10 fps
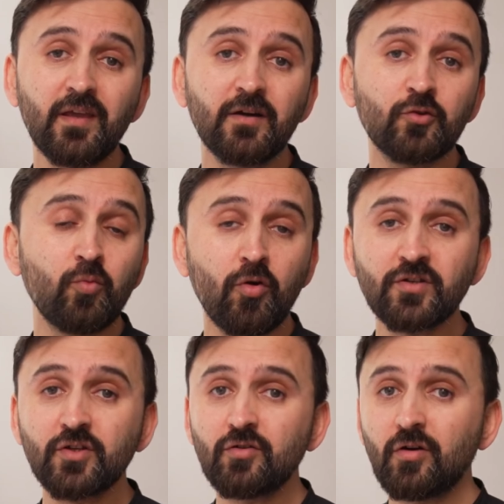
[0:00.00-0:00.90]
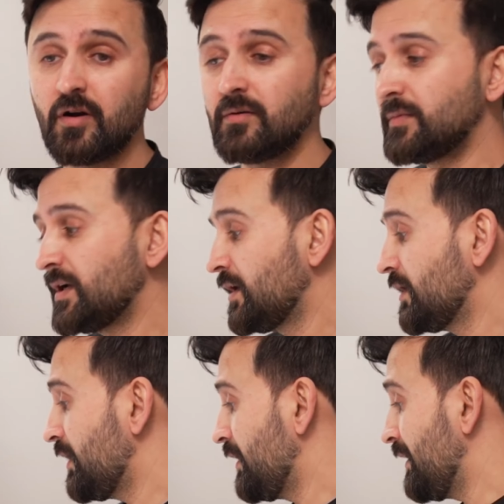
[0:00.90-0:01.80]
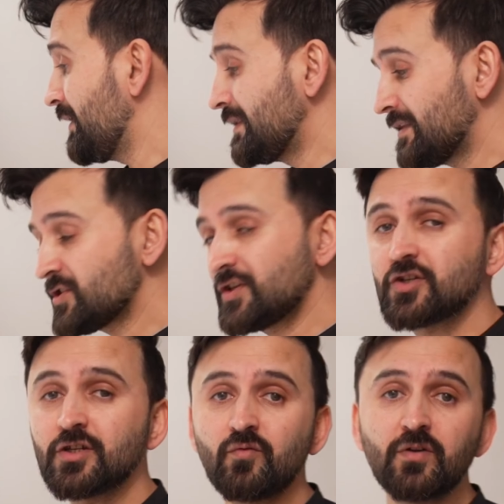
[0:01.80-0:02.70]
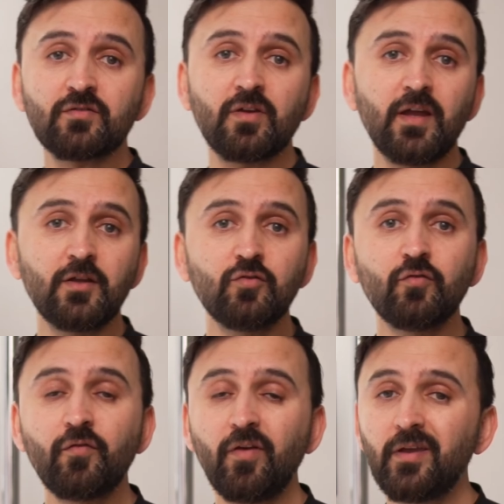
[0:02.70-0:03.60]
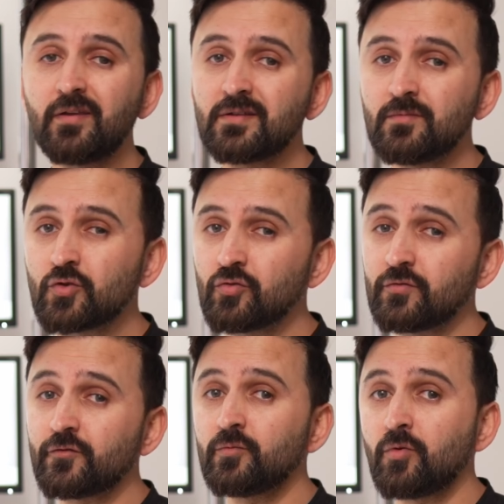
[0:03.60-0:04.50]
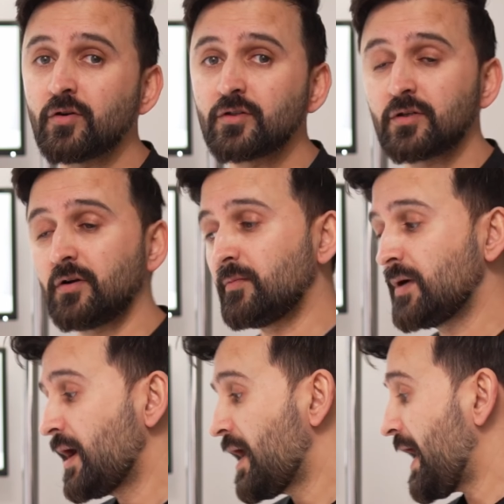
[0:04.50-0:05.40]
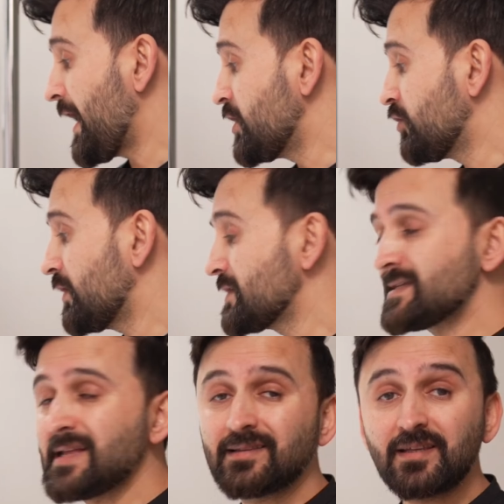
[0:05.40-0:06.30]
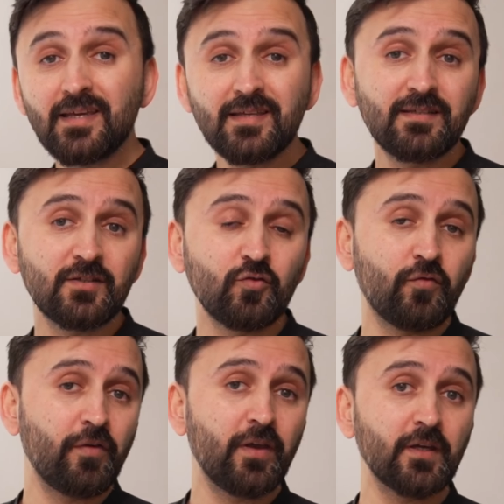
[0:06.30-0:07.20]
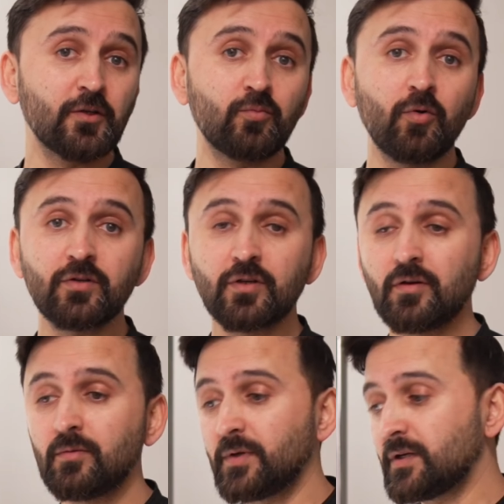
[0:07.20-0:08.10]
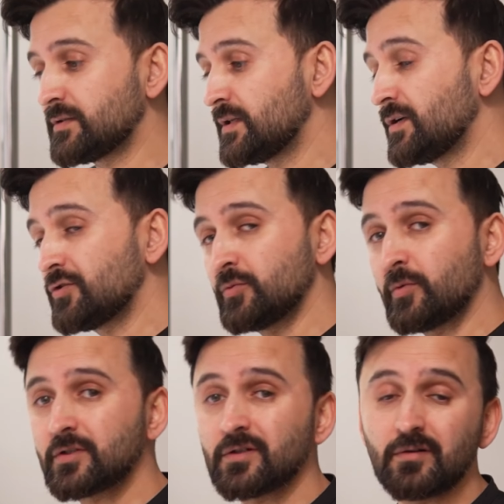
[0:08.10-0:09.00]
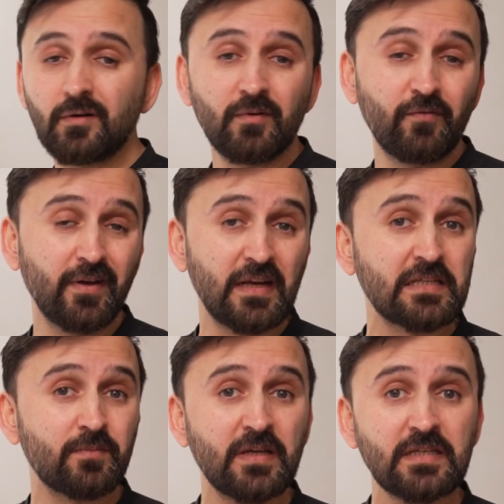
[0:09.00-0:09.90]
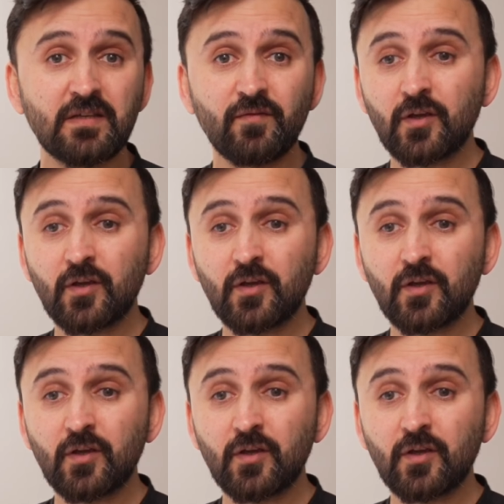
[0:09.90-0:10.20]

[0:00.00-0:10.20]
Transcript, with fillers: a robotic arm. Uh, in this section, we are trying to fake some sort of robotic arm. I know it's not easy to fake a robotic arm because robotic arm are very expensive